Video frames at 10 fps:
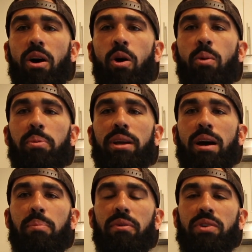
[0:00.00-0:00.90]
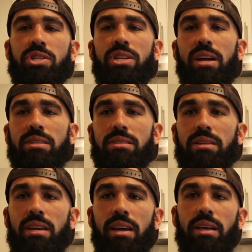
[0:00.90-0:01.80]
opening up of your
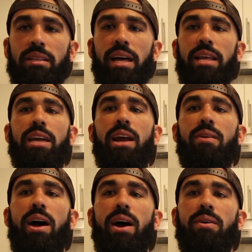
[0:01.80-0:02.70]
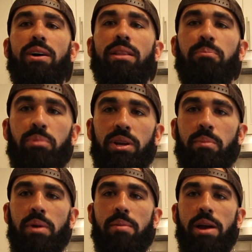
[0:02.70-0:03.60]
chest, letting air out and
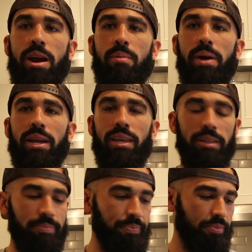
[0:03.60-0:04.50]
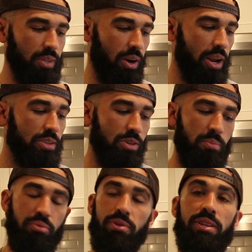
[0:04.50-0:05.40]
bringing air back in. All right, so
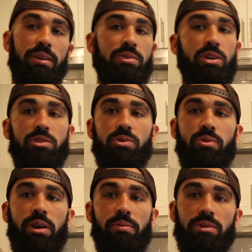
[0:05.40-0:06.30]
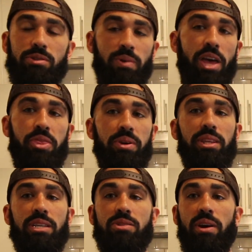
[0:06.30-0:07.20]
breathing is also a great one. So we got 3
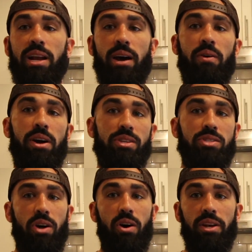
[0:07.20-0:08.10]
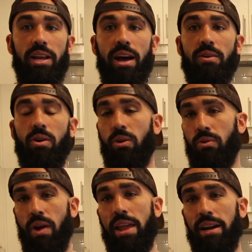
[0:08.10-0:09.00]
things right now. Talk it out or
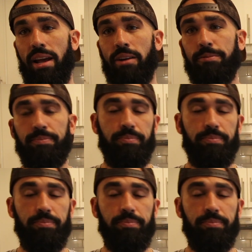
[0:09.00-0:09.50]
write it out,